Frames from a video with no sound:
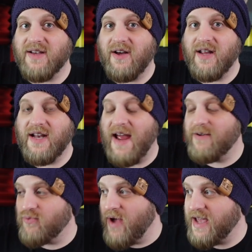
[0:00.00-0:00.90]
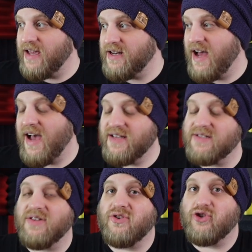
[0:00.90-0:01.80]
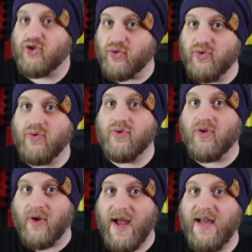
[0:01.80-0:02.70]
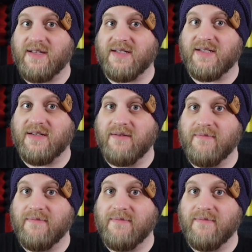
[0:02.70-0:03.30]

on it and recognize the true greats?